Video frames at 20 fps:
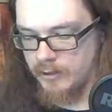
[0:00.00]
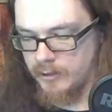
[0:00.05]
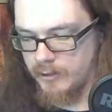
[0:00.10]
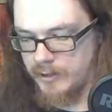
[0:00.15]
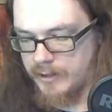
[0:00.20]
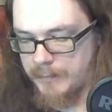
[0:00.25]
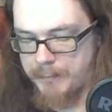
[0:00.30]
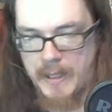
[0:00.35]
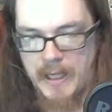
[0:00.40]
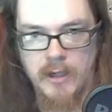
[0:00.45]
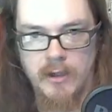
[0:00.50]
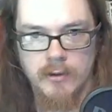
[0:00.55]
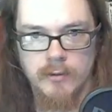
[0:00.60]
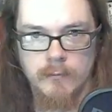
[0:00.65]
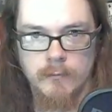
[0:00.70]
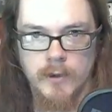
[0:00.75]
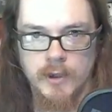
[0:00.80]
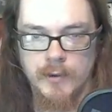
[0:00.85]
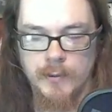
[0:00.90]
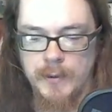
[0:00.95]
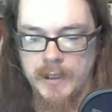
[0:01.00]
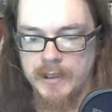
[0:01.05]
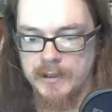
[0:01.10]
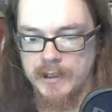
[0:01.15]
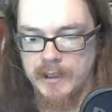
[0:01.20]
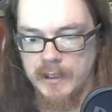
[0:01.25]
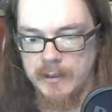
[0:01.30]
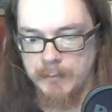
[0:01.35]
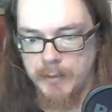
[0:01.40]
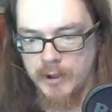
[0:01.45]
dip out once we get to
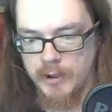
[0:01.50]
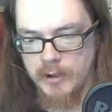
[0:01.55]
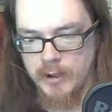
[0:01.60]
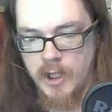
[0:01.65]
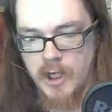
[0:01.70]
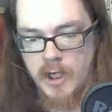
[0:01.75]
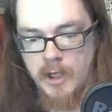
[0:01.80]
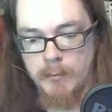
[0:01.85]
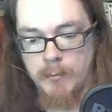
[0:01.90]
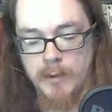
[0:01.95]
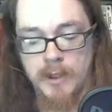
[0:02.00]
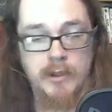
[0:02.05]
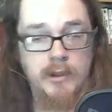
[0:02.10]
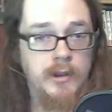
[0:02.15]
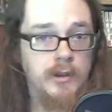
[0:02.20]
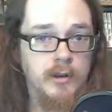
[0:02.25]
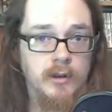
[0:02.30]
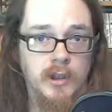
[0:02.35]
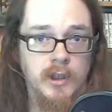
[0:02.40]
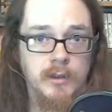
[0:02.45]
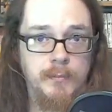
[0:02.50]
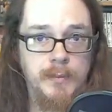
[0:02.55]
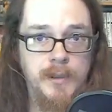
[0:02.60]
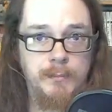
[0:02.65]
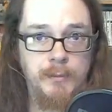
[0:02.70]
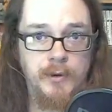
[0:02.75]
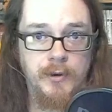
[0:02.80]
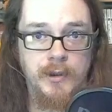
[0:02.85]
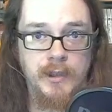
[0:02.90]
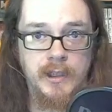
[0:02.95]
that part. But there are a lot of
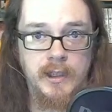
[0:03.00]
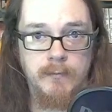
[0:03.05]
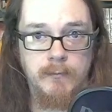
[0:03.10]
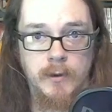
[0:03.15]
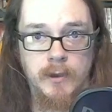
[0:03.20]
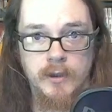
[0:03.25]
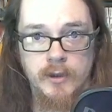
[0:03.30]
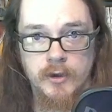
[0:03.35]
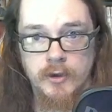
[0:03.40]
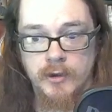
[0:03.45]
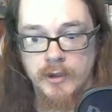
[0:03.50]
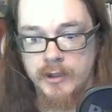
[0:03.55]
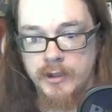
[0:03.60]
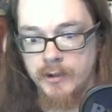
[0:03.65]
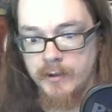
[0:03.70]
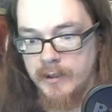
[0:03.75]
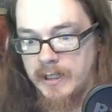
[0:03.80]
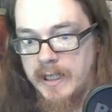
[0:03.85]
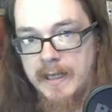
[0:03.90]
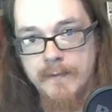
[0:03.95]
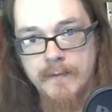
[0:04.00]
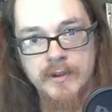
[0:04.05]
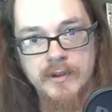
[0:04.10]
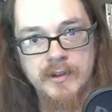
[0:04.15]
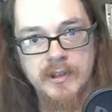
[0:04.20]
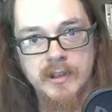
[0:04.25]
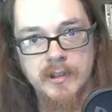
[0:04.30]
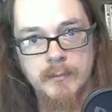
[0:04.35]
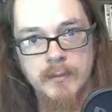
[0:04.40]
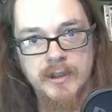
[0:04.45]
people that I'd want to show the two, and I haven't
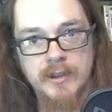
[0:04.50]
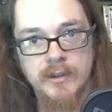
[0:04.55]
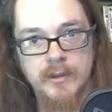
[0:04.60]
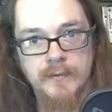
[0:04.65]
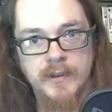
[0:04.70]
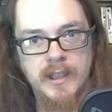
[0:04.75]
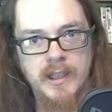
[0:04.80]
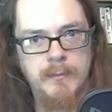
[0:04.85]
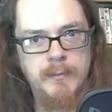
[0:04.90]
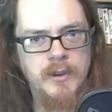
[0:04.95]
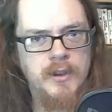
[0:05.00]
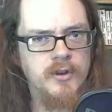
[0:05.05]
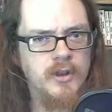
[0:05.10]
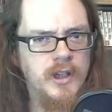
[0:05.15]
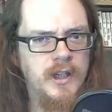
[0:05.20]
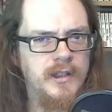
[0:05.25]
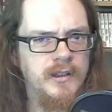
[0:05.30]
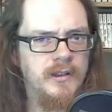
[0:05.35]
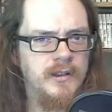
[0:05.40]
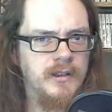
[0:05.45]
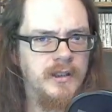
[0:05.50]
seen them myself yet. I've been trying to